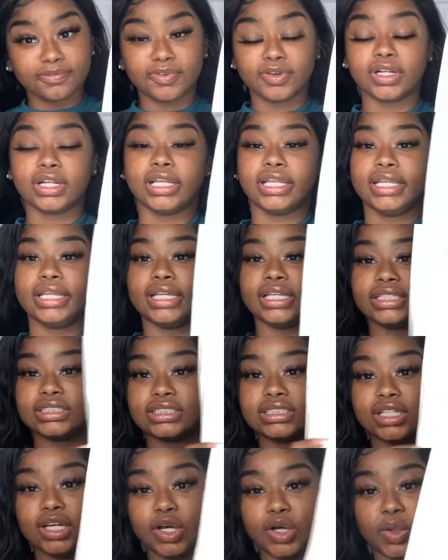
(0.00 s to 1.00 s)
for the end,
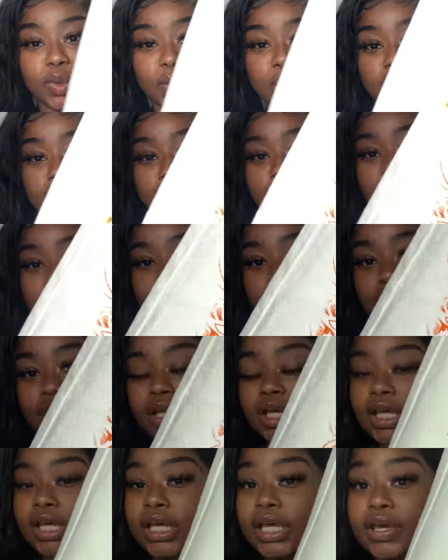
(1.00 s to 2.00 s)
so
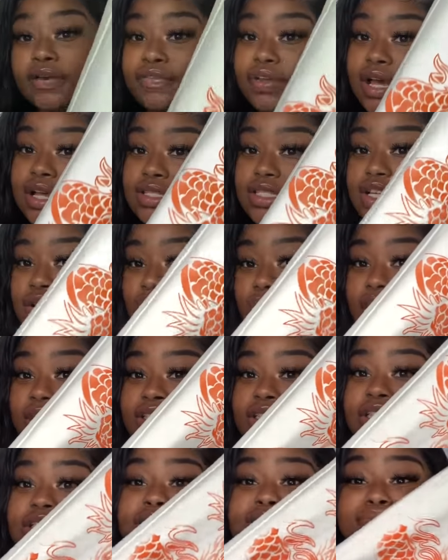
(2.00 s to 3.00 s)
if y'all still
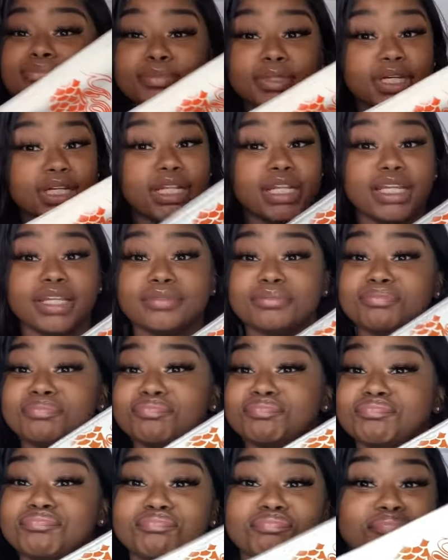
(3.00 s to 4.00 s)
watching, honey,
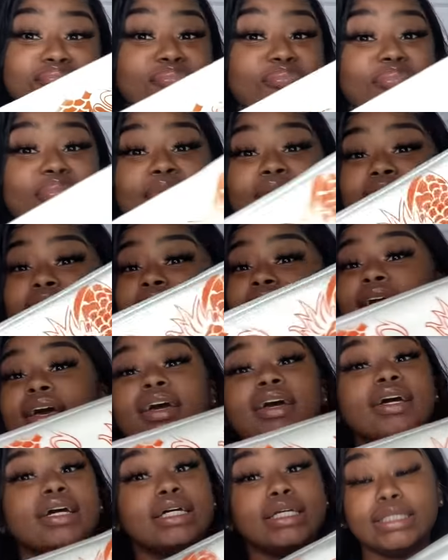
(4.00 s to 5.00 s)

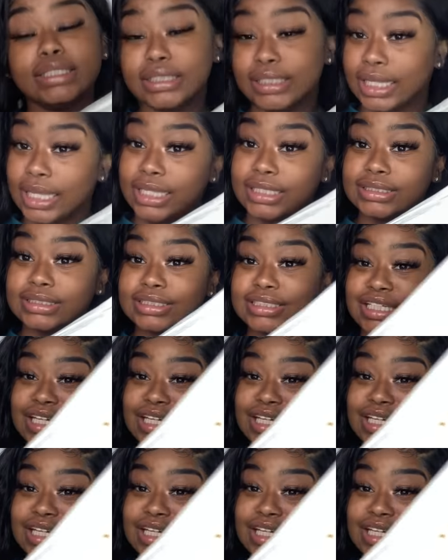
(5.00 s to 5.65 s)
yes,